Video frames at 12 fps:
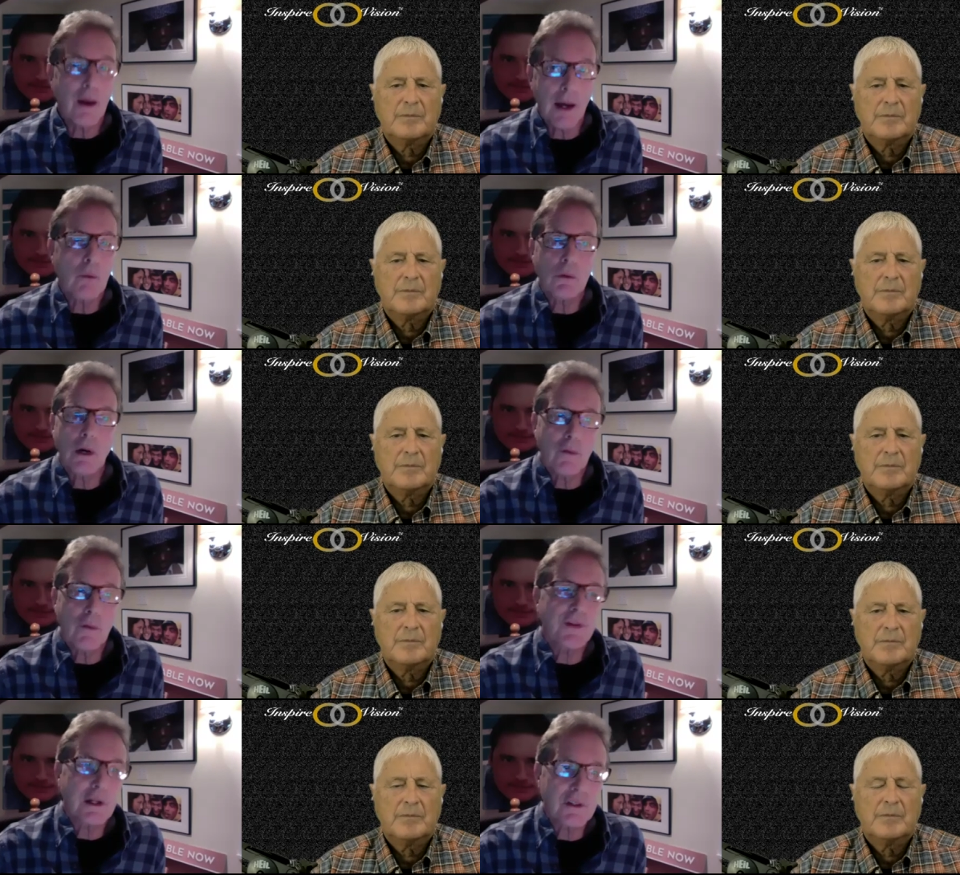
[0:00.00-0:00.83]
Speaker 1: I, I
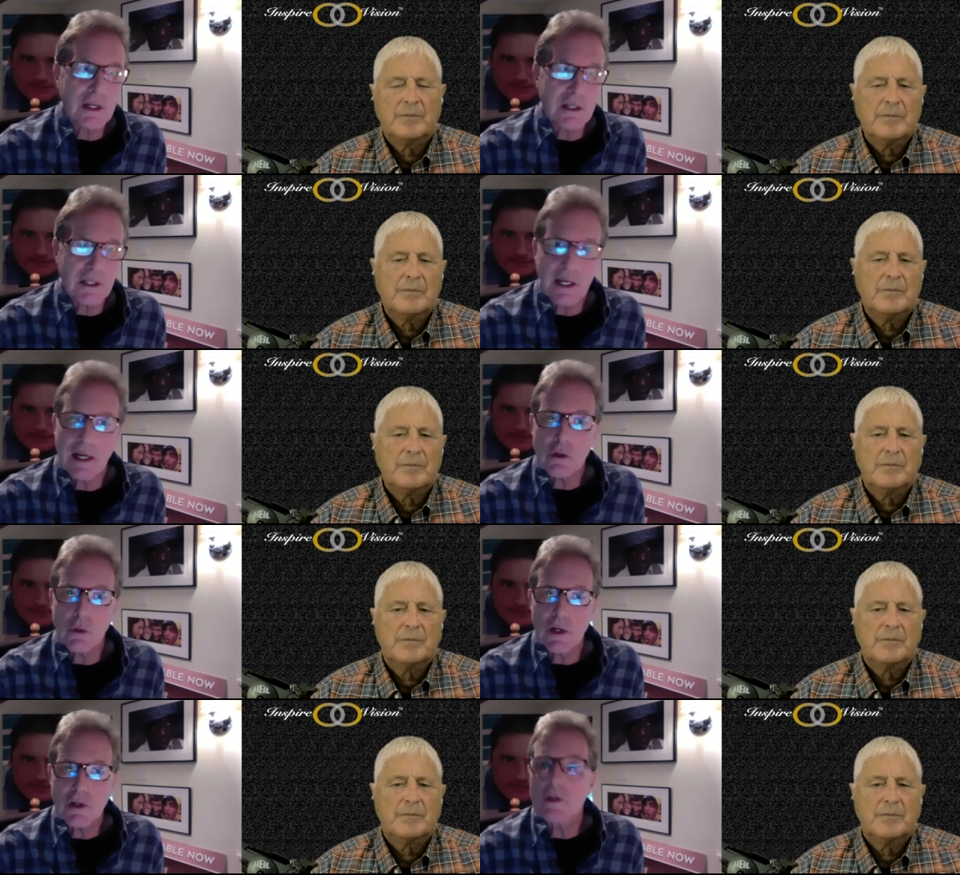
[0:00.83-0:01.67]
don't think it's an
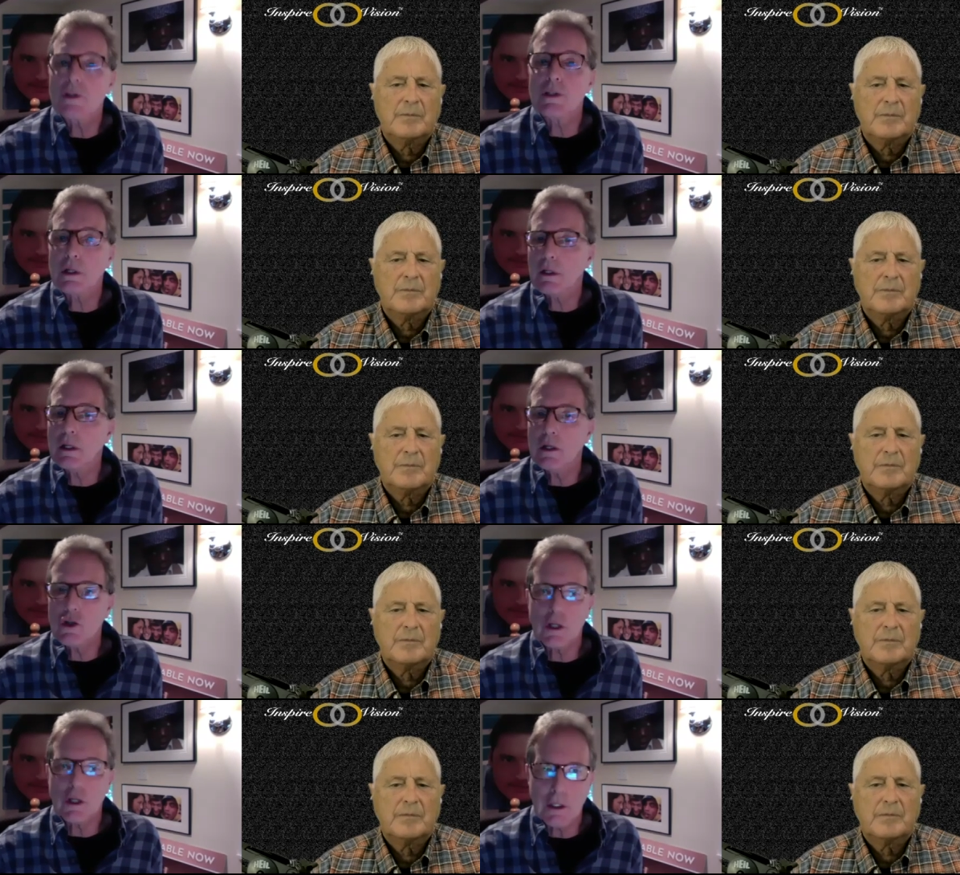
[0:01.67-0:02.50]
exaggeration to say that he
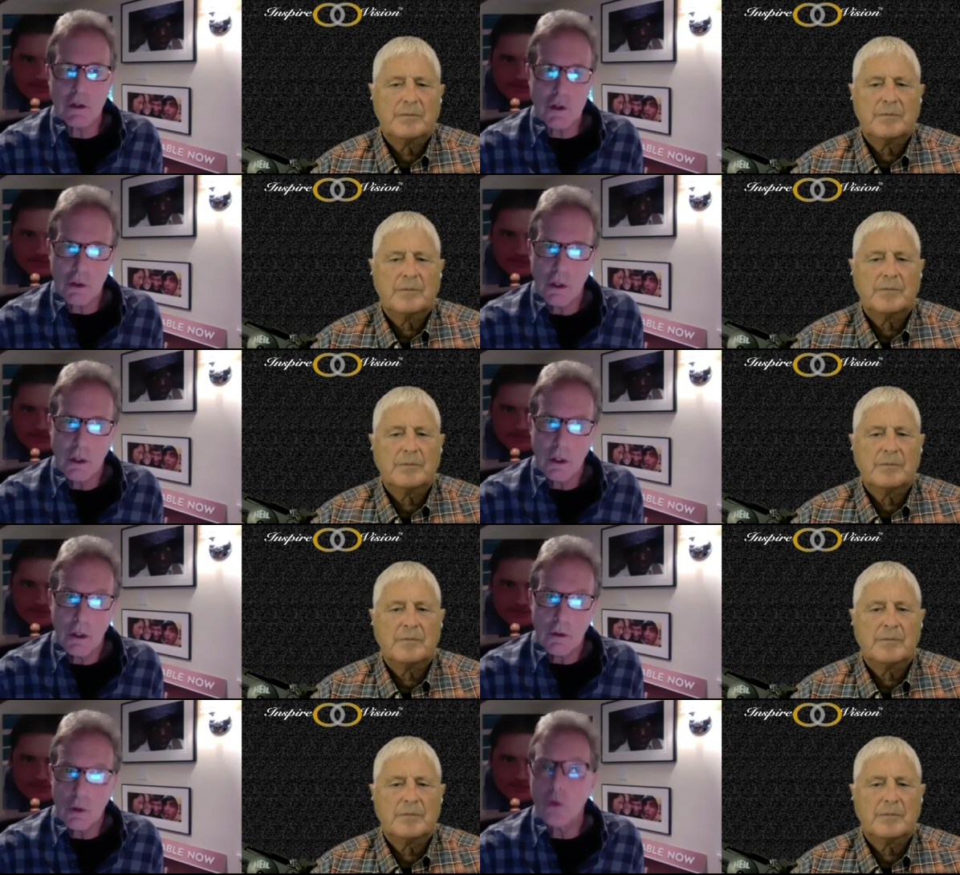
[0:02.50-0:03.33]
changed
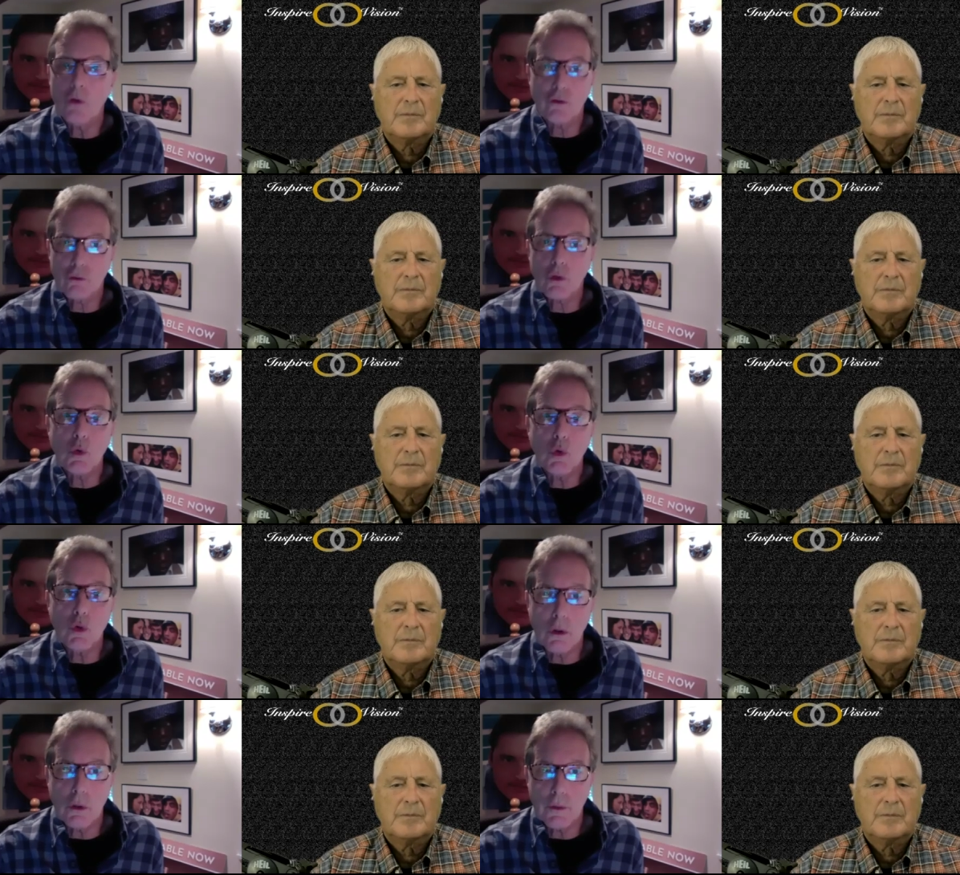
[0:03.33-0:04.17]
the whole
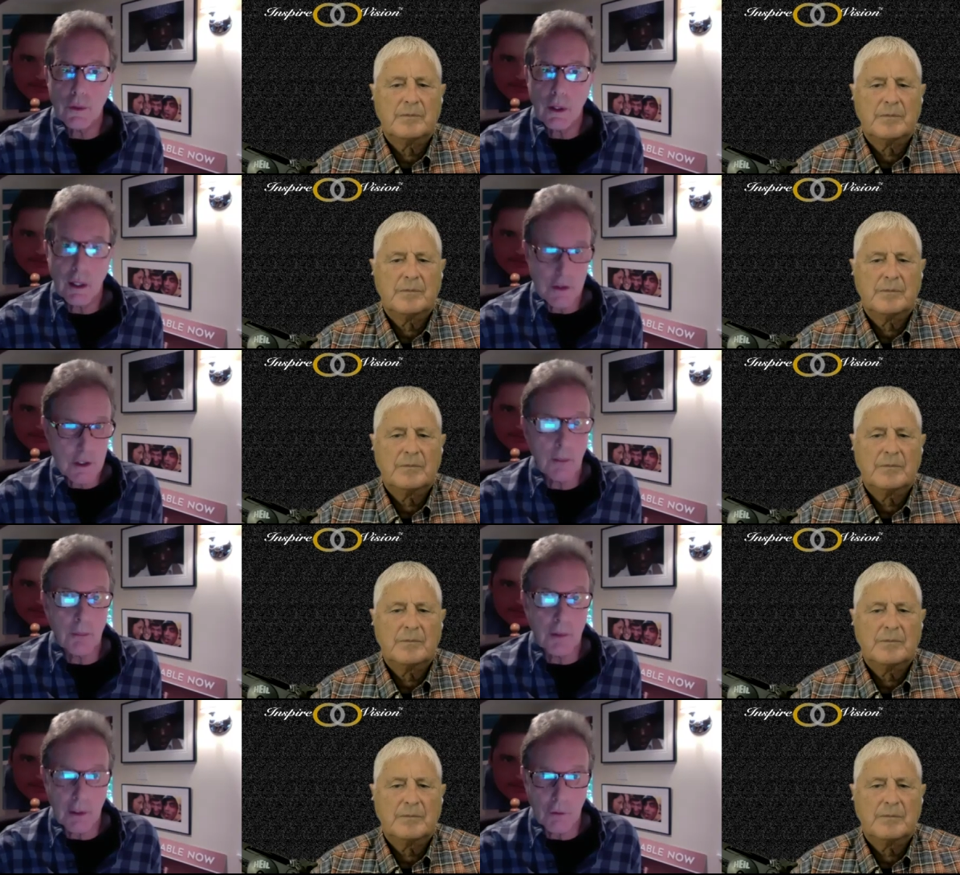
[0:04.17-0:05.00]
school on
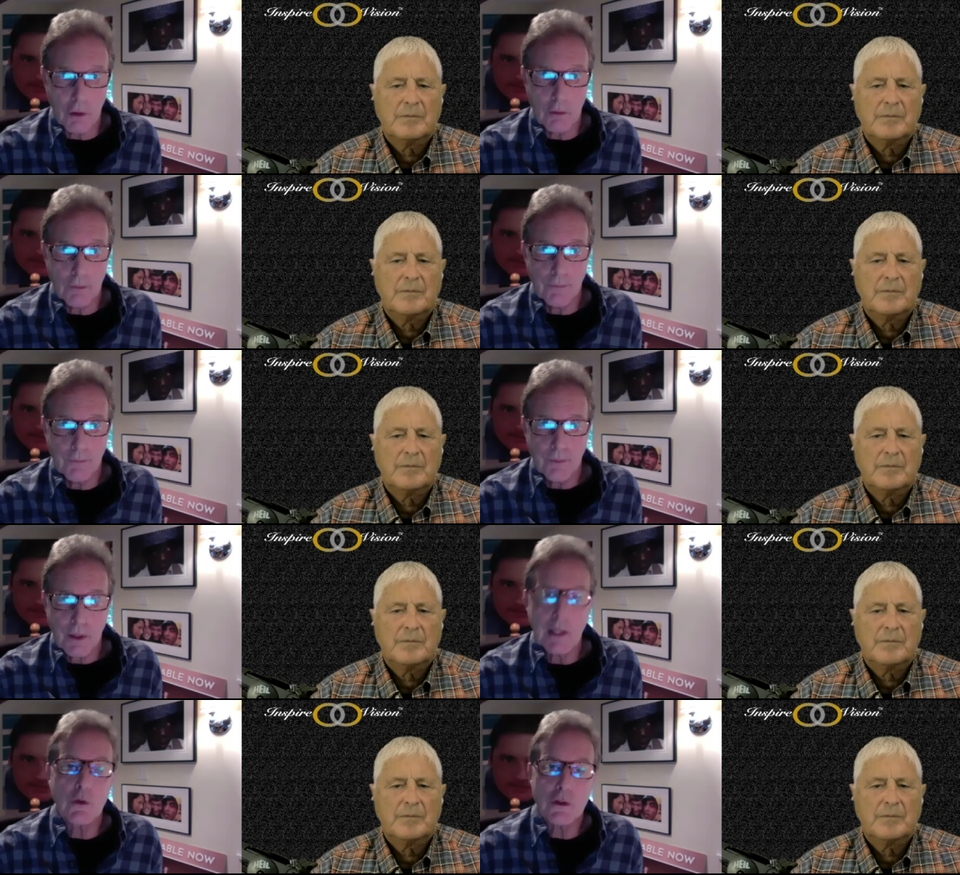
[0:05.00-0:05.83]
some level.
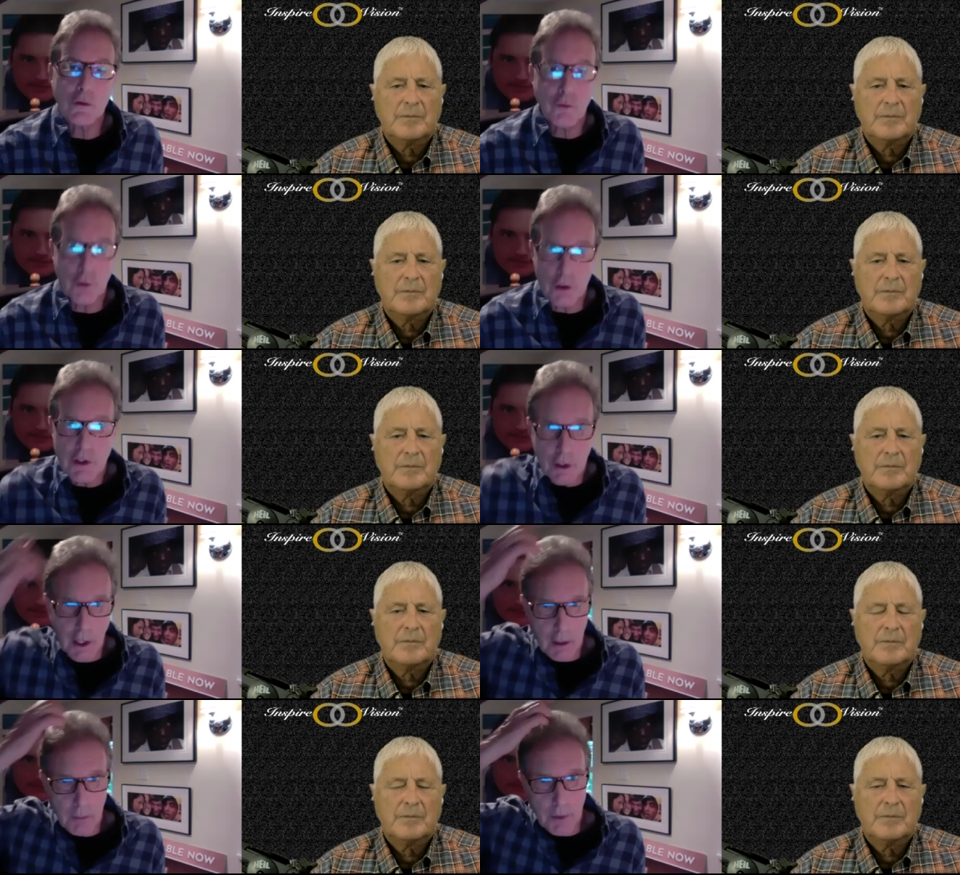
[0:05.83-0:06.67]
He was the first
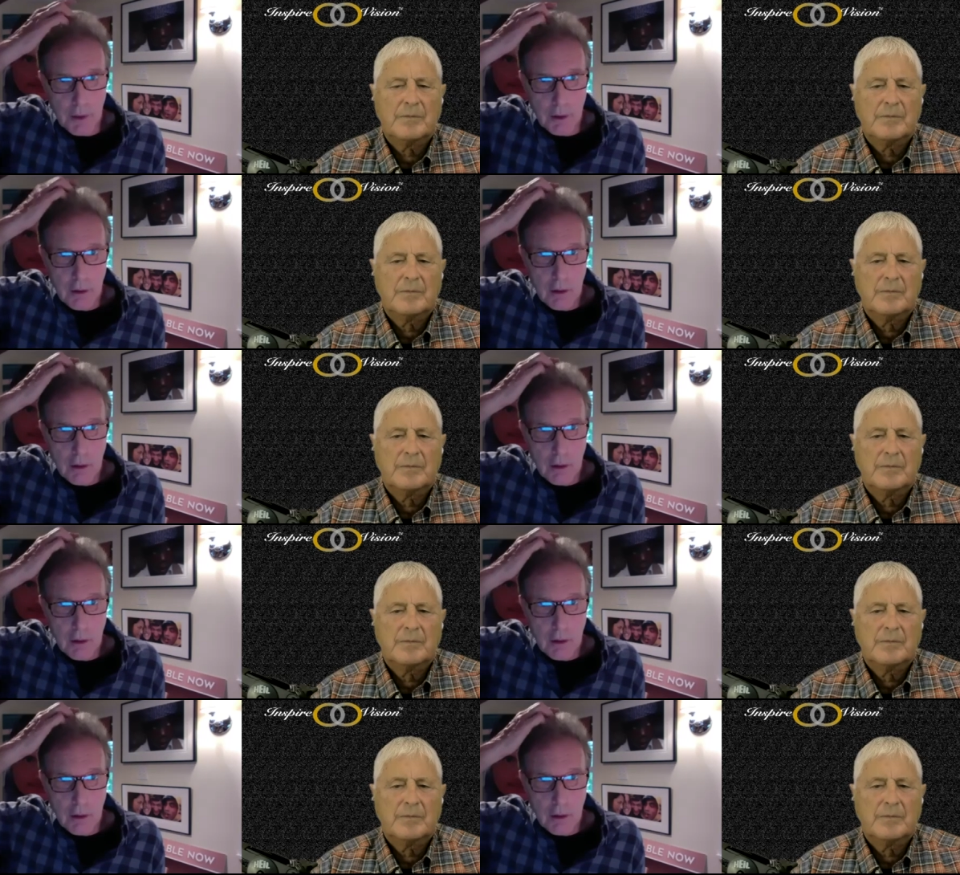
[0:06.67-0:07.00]
guy to be,